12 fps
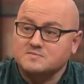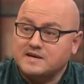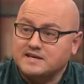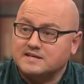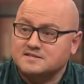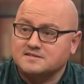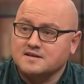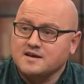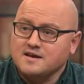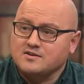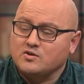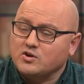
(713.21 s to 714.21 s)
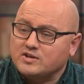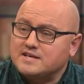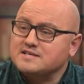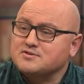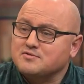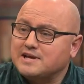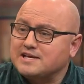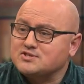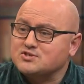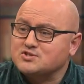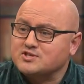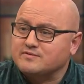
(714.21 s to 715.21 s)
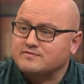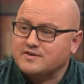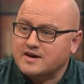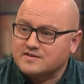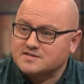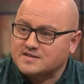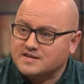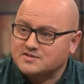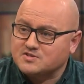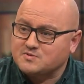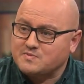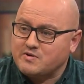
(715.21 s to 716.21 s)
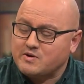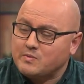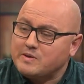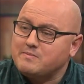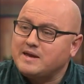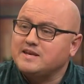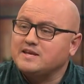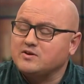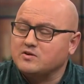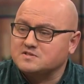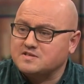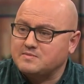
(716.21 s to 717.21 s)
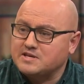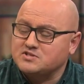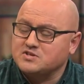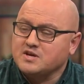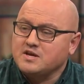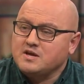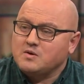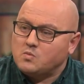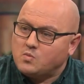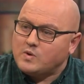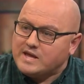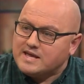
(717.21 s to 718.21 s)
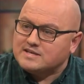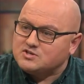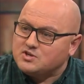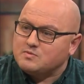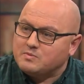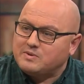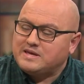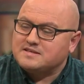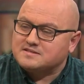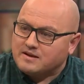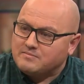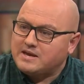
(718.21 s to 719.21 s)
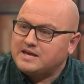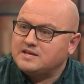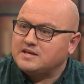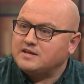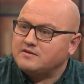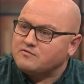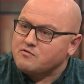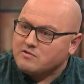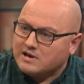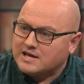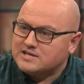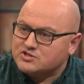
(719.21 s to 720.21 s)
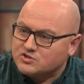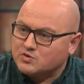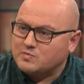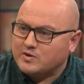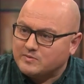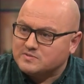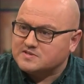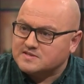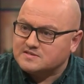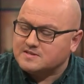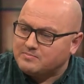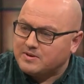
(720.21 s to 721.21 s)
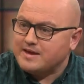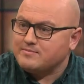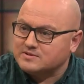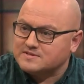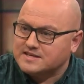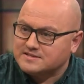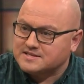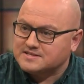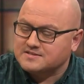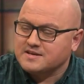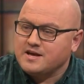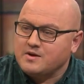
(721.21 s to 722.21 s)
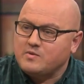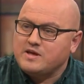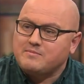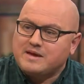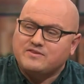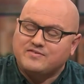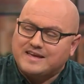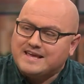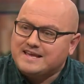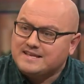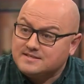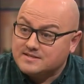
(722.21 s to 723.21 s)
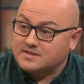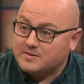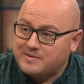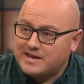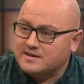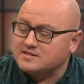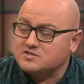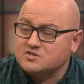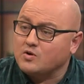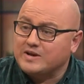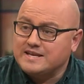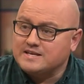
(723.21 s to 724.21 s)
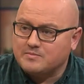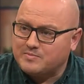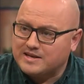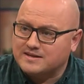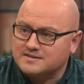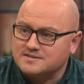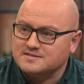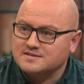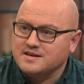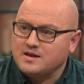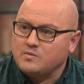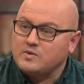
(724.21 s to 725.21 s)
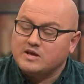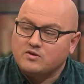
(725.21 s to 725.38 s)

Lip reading: has made us. God is a relationship, Father, Son, and Spirit. We're made in God's image. We as human beings are made here for relational purposes. The Bible tells us we are made for interdependence, not independence. Yeah. We